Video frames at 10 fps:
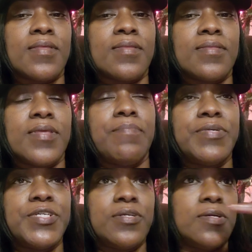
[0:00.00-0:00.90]
that
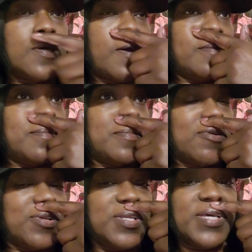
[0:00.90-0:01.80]
particular night
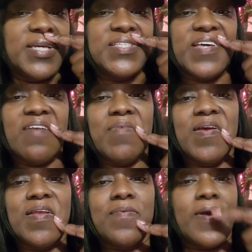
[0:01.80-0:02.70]
or the next day, but
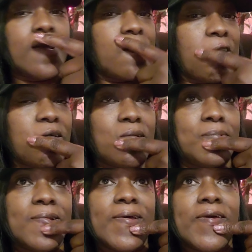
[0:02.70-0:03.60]
anyway, I called him
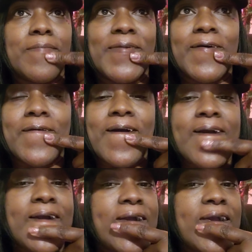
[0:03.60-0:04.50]
to let him know.
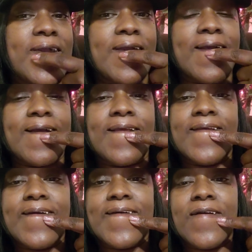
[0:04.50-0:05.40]
And
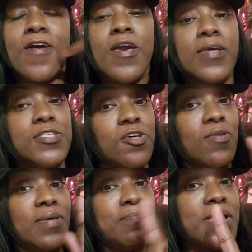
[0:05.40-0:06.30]
it's
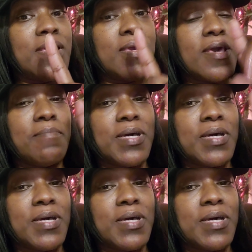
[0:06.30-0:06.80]
only me and my